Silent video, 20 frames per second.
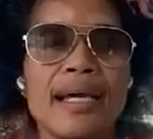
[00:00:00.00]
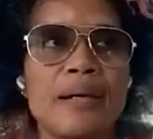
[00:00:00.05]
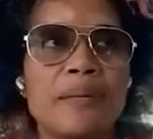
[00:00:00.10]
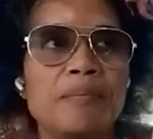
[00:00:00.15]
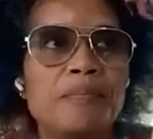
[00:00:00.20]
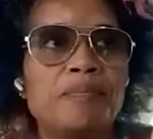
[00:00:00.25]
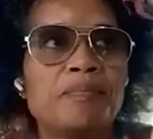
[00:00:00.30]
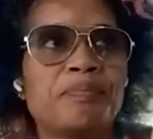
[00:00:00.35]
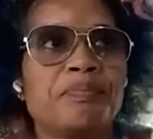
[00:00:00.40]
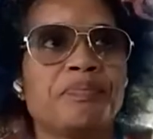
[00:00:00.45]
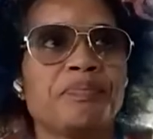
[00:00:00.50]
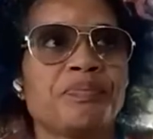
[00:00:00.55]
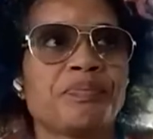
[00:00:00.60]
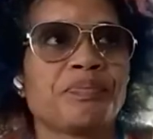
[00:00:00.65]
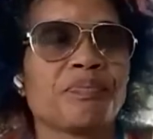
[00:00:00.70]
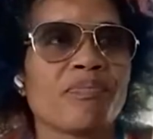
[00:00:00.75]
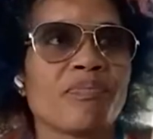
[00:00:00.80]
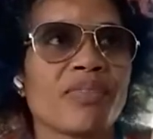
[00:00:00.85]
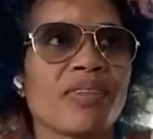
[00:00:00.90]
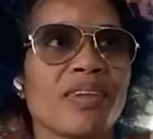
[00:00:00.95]
I'm
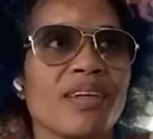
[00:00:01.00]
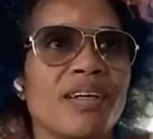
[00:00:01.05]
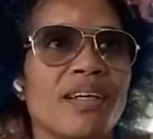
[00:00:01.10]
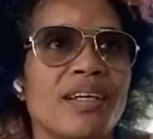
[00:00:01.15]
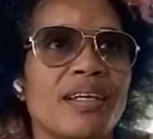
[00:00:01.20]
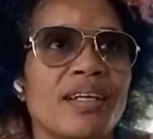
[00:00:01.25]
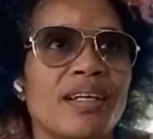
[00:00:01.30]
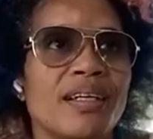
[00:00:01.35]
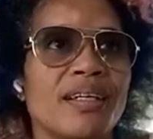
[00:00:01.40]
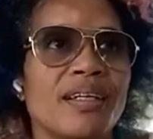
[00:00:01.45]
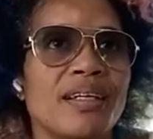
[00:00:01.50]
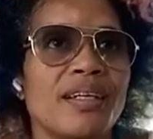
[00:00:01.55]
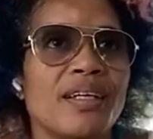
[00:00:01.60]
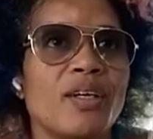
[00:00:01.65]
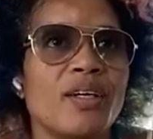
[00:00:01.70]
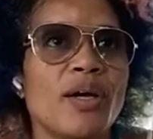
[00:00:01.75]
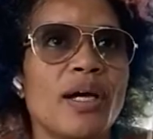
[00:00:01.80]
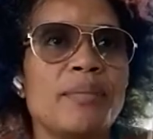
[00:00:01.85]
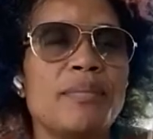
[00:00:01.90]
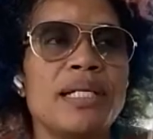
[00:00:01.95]

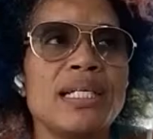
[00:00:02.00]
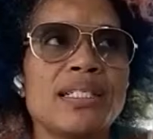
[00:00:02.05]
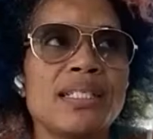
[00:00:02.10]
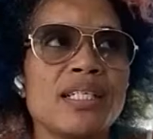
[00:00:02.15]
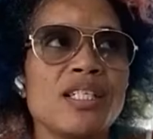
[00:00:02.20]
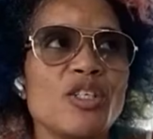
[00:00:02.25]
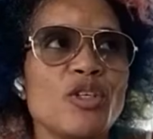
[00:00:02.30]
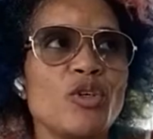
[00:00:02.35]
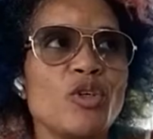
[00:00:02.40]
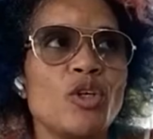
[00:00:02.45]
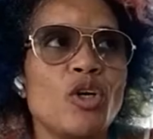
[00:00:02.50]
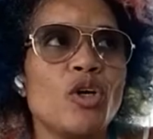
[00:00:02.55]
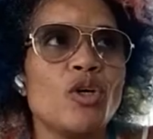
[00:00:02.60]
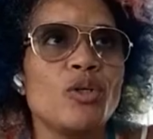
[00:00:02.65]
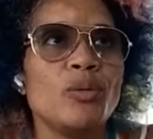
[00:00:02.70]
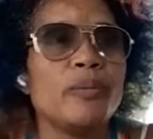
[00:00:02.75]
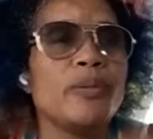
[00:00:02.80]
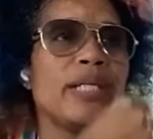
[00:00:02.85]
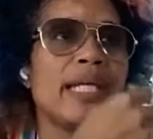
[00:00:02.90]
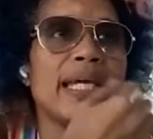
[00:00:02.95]
listening to you,
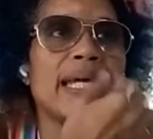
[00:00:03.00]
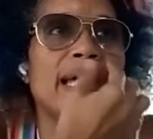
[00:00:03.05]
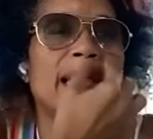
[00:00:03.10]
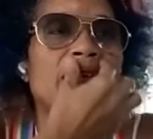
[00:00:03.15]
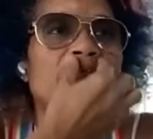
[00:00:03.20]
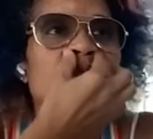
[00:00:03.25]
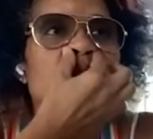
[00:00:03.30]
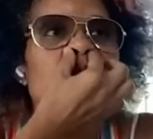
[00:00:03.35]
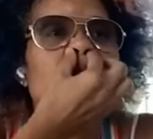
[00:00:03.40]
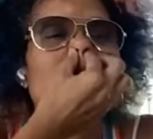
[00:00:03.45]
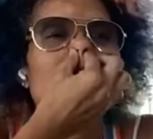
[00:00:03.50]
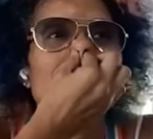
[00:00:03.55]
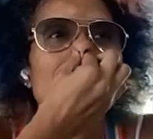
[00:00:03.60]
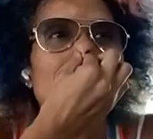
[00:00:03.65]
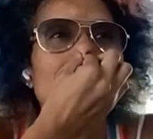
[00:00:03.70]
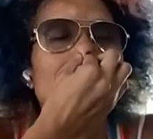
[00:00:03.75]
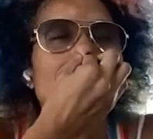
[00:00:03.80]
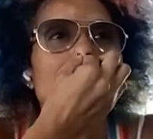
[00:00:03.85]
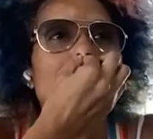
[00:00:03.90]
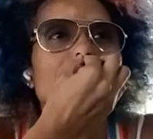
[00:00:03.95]
Olumide, and you